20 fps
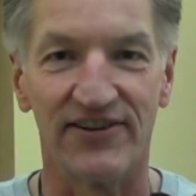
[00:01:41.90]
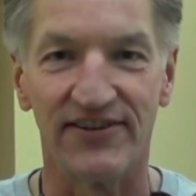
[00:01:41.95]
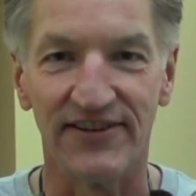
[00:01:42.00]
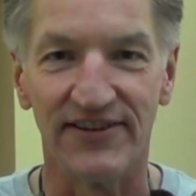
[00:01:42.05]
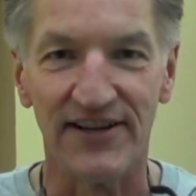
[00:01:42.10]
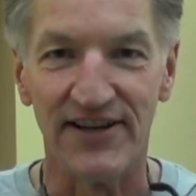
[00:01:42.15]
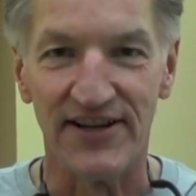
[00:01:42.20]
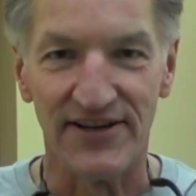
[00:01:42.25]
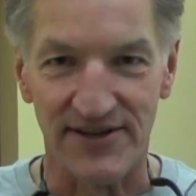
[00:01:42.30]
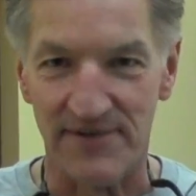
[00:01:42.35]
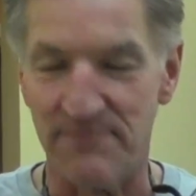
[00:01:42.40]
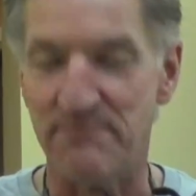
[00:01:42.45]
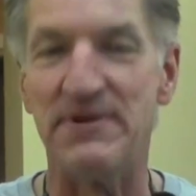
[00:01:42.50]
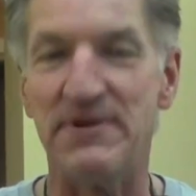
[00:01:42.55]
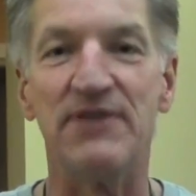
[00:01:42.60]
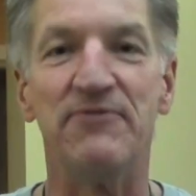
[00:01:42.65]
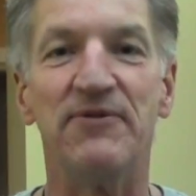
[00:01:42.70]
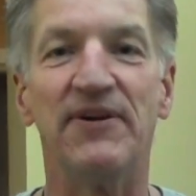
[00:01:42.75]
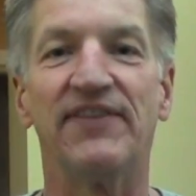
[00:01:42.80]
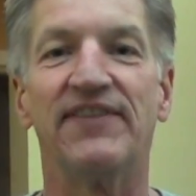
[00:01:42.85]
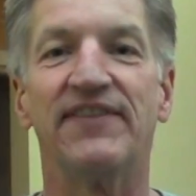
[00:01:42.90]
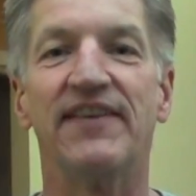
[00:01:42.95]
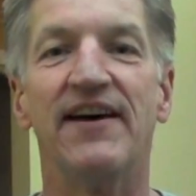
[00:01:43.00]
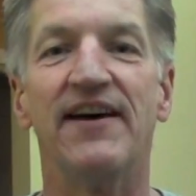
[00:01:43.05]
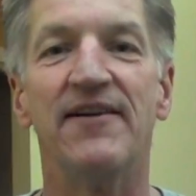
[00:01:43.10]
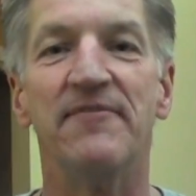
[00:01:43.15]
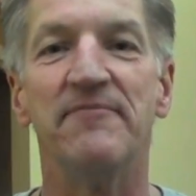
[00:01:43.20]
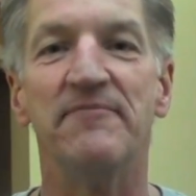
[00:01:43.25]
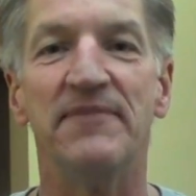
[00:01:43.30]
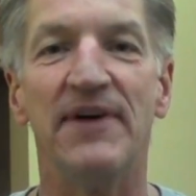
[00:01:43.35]
to, to be with
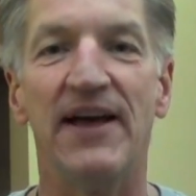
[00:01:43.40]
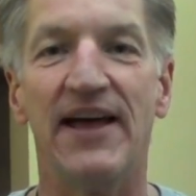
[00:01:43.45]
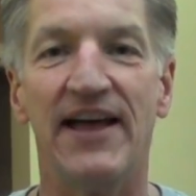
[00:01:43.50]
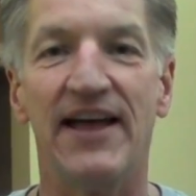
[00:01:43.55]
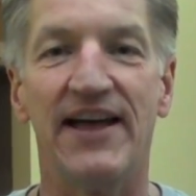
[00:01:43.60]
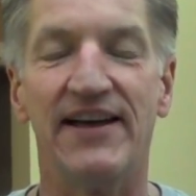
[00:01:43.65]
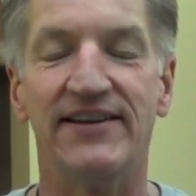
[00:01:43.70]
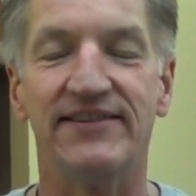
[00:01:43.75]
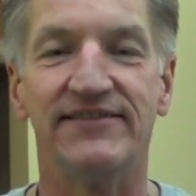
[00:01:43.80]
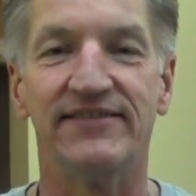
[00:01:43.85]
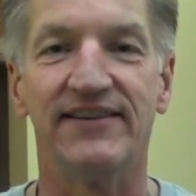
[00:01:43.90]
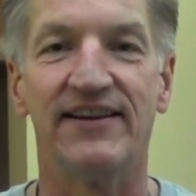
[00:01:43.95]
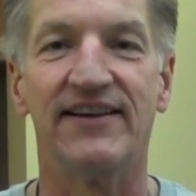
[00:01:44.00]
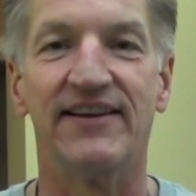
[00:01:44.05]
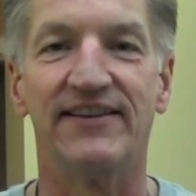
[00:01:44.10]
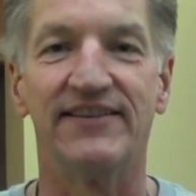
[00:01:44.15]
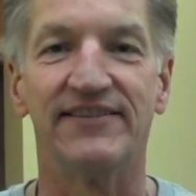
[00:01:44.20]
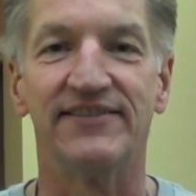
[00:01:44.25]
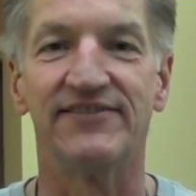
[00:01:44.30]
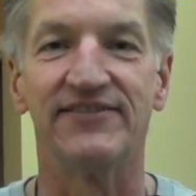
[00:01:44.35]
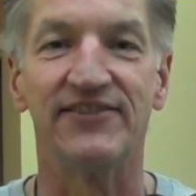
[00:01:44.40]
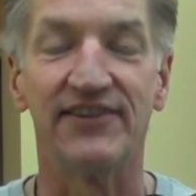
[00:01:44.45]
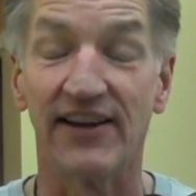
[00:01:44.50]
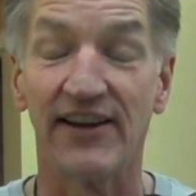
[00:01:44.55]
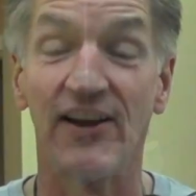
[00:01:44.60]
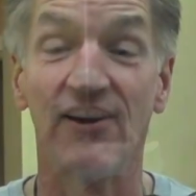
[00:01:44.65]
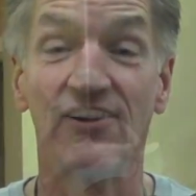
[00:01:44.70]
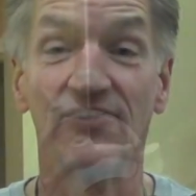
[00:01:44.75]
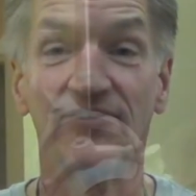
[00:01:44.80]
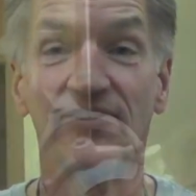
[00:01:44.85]
them and uh, to
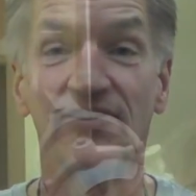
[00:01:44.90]
care